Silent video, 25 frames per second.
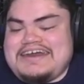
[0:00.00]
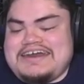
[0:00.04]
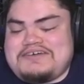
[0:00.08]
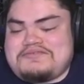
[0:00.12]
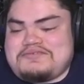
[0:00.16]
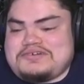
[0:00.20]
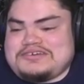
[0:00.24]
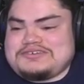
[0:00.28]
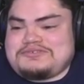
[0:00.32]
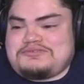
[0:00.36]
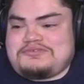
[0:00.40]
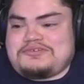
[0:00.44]
it
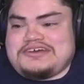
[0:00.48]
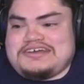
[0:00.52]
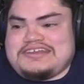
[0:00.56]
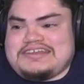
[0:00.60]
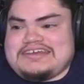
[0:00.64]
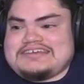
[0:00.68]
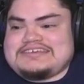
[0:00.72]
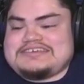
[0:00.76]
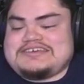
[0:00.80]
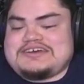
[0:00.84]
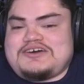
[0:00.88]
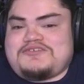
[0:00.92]
was really
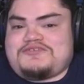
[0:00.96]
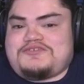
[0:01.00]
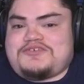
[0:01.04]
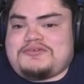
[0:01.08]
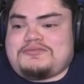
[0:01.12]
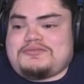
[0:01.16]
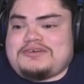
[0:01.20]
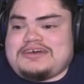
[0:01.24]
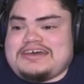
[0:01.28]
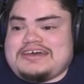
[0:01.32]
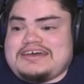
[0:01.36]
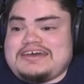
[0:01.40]
tough for
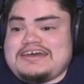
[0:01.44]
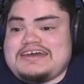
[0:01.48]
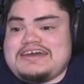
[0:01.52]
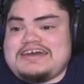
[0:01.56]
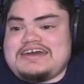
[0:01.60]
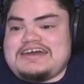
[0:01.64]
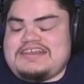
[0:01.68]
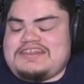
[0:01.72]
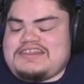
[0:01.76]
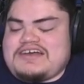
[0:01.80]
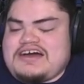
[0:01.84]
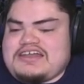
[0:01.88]
me
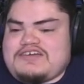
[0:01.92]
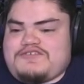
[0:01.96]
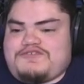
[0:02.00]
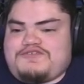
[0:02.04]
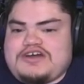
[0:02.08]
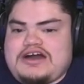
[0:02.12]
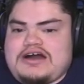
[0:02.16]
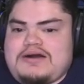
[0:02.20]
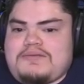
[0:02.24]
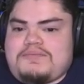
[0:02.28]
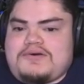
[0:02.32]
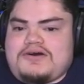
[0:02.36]
a lot of
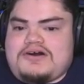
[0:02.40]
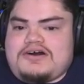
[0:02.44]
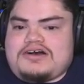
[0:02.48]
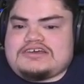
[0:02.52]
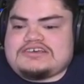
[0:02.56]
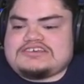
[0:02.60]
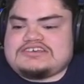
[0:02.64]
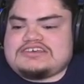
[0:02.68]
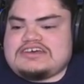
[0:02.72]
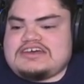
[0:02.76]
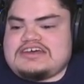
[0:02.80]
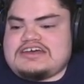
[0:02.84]
foul
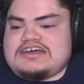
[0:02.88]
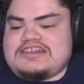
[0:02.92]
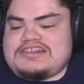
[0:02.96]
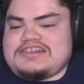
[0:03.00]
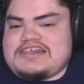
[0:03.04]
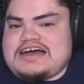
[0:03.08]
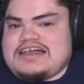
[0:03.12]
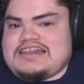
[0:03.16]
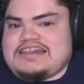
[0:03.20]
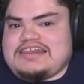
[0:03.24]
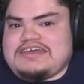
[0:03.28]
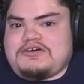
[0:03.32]
balls, a
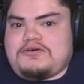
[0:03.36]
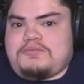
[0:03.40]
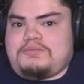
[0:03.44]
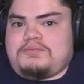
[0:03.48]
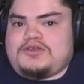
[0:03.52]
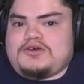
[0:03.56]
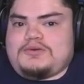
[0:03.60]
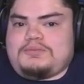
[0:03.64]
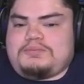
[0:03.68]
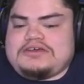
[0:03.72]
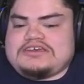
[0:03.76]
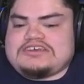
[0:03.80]
lot of little
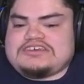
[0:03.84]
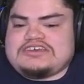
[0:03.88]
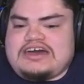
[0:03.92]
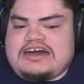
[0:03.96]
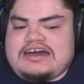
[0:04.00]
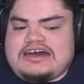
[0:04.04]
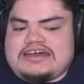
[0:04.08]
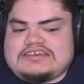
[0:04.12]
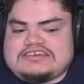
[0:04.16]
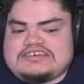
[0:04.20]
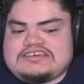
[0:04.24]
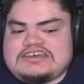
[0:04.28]
bloopy
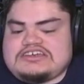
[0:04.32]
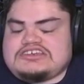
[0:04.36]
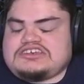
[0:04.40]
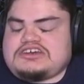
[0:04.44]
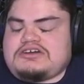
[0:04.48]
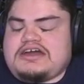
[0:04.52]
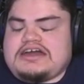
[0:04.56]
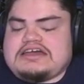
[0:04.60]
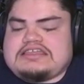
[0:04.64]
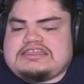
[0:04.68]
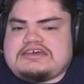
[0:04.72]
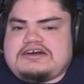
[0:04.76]
signs. It's all
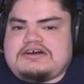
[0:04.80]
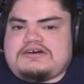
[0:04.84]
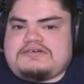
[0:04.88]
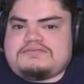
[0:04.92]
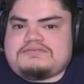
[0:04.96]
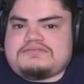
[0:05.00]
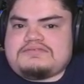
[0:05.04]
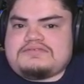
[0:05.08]
right, though.